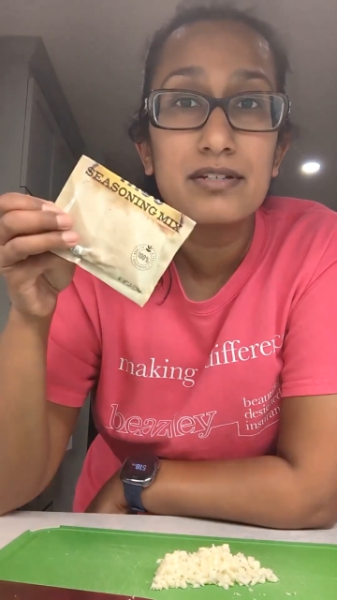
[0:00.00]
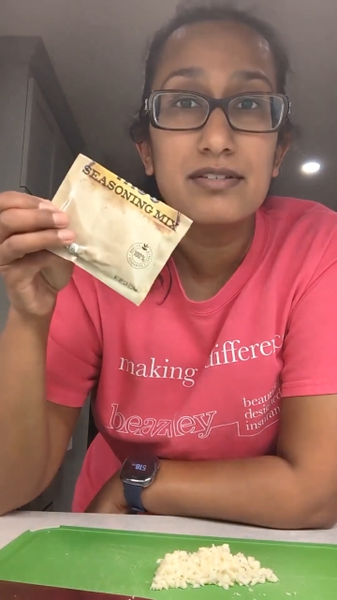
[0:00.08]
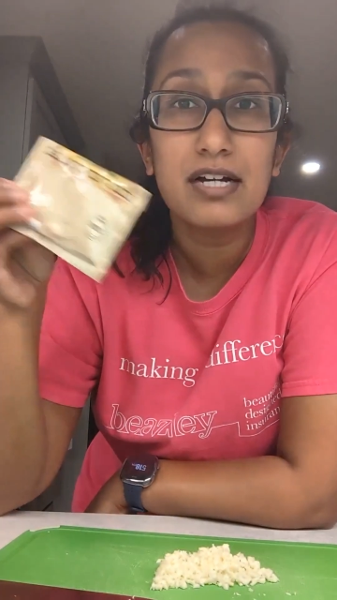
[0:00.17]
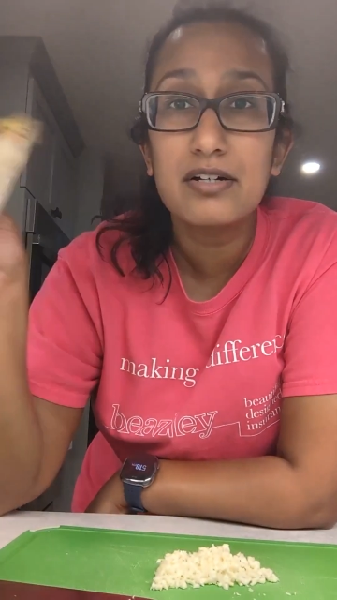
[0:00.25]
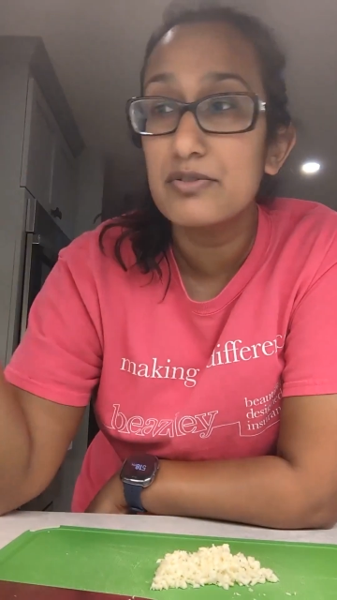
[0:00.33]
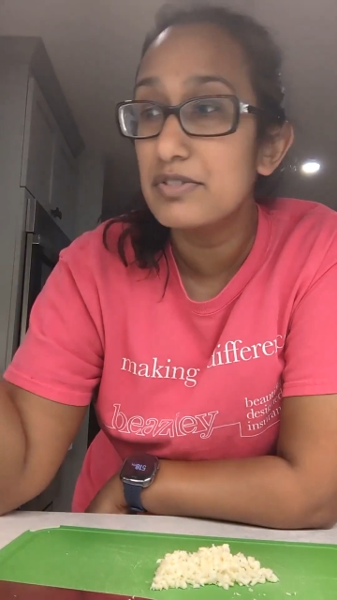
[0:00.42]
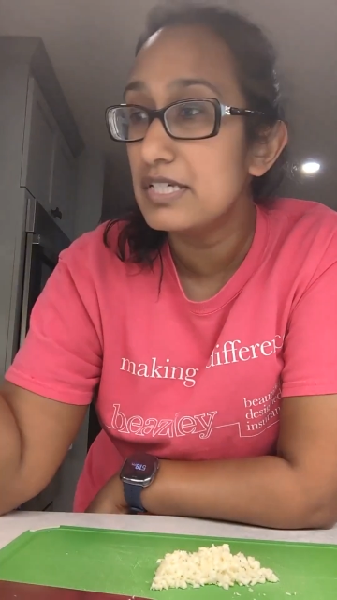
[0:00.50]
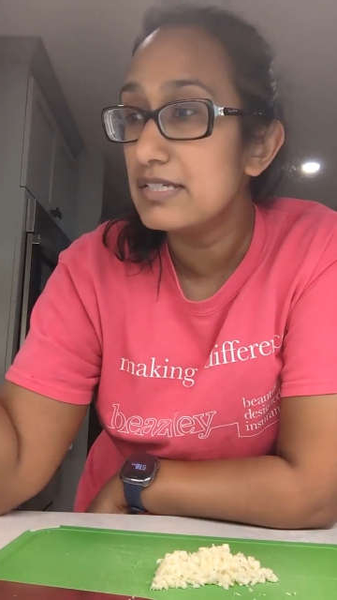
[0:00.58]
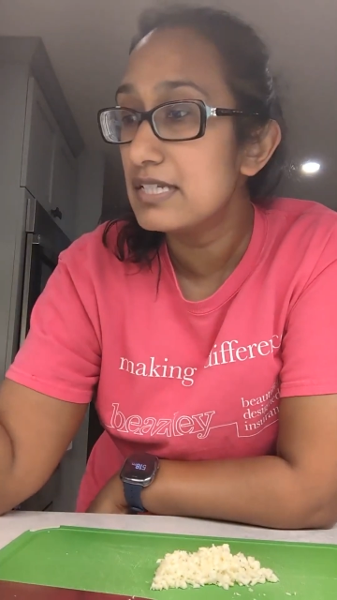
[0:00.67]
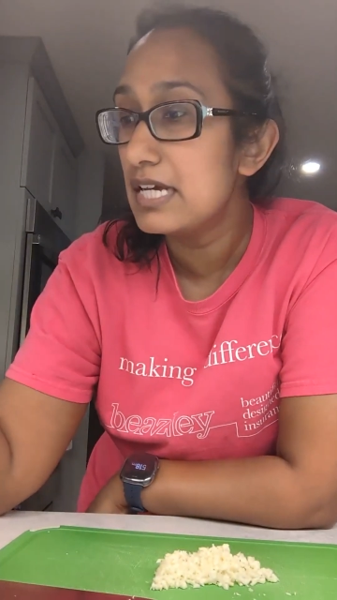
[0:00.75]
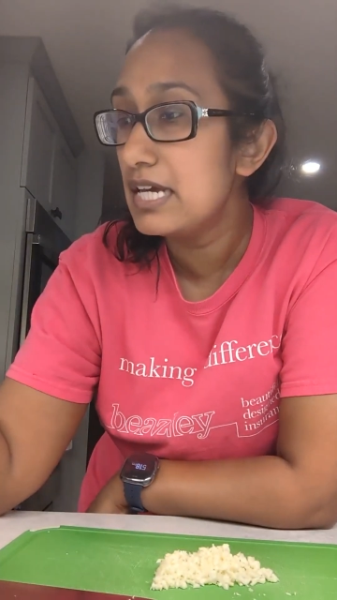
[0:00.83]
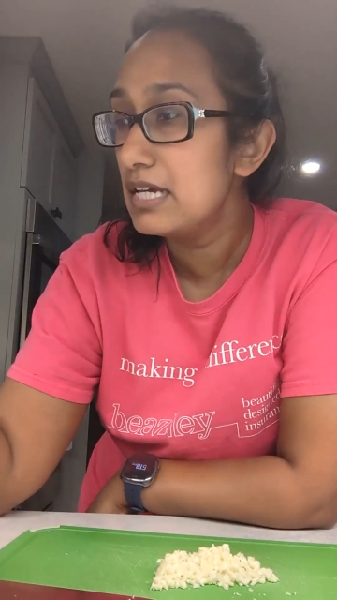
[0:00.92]
taco
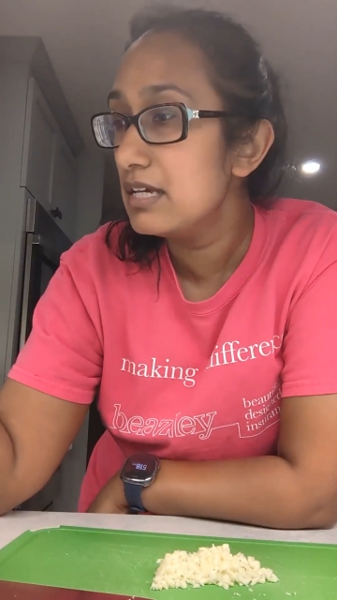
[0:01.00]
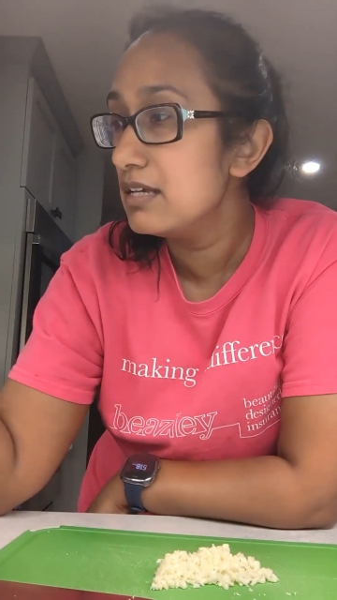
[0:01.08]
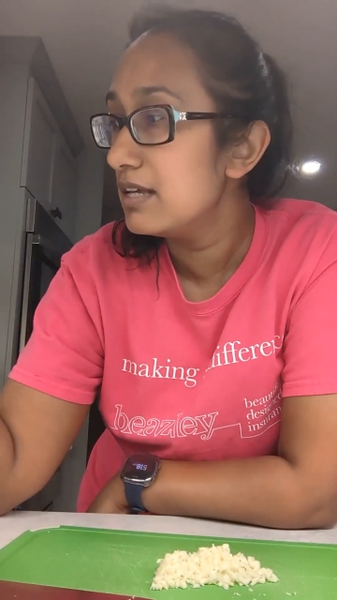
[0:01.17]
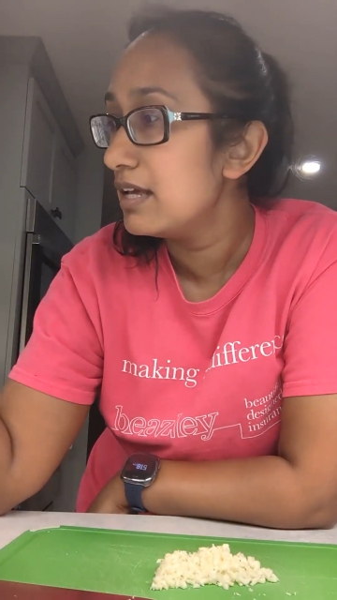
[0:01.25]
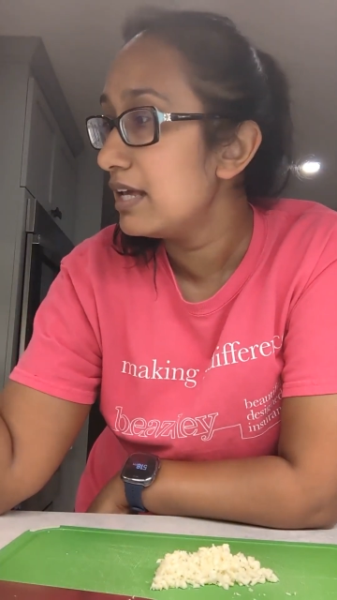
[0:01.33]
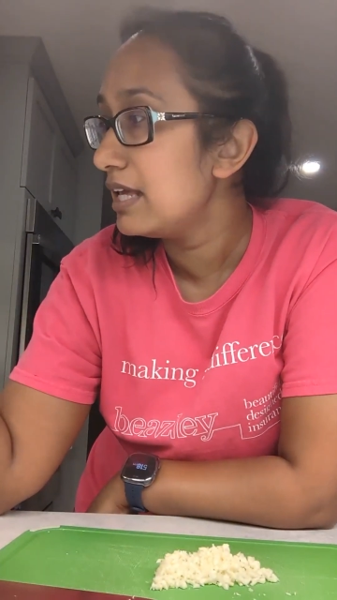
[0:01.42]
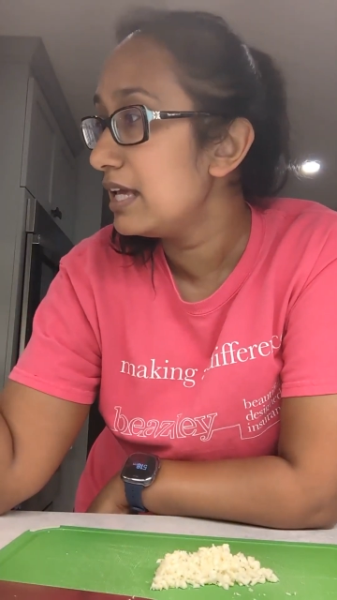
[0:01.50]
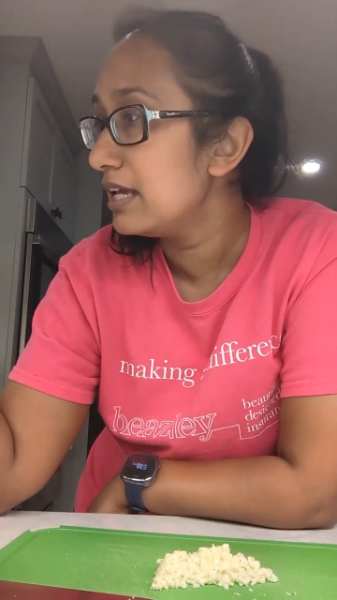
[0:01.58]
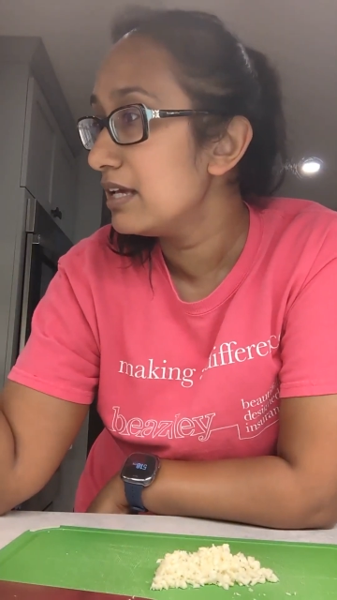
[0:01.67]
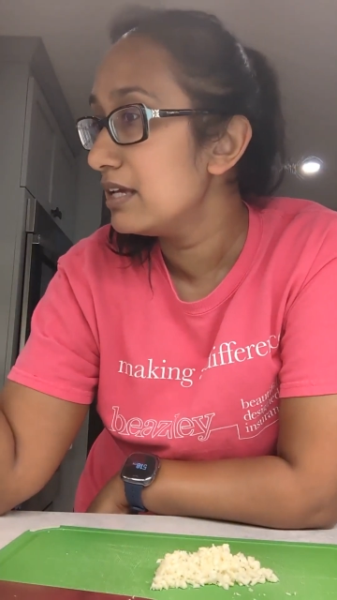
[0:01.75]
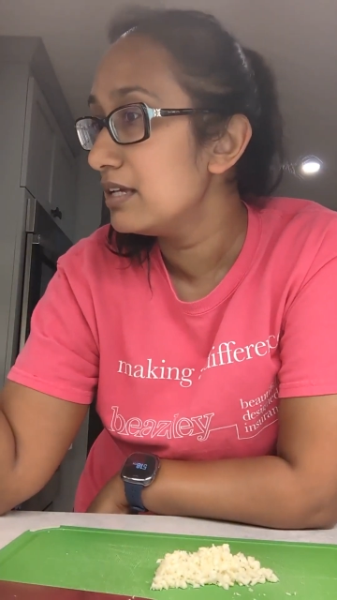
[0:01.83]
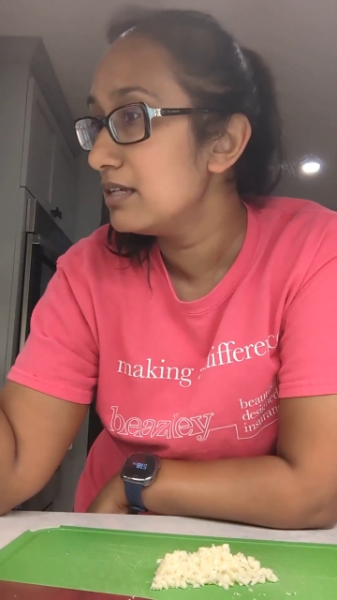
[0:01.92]
seasoning
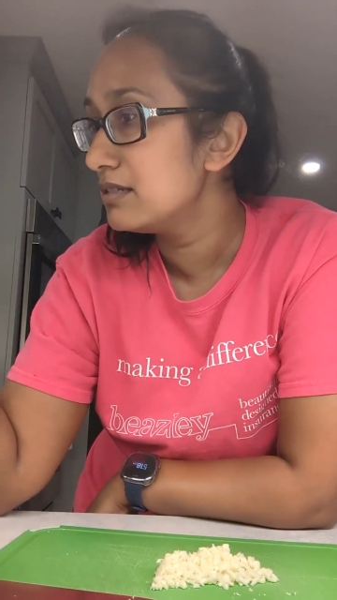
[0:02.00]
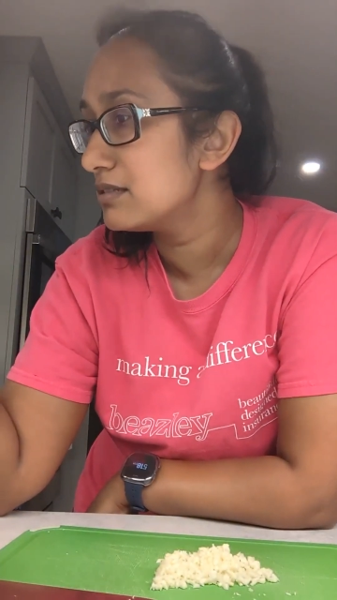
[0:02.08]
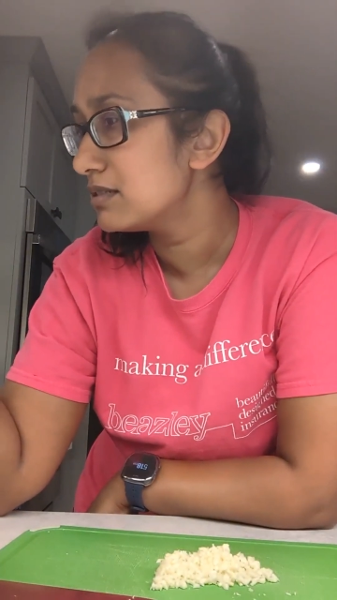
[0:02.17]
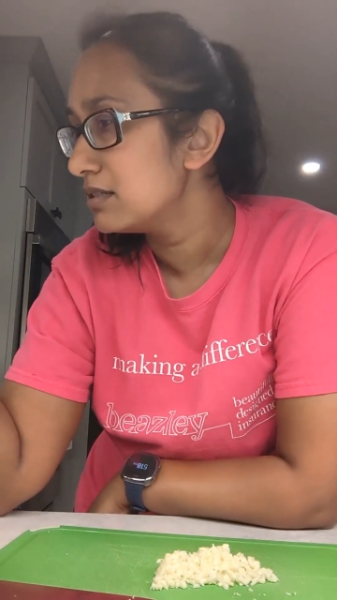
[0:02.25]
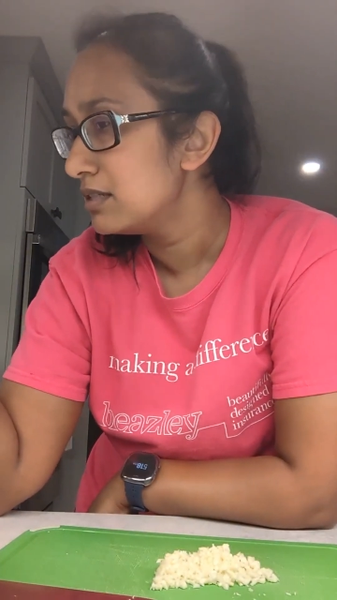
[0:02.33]
and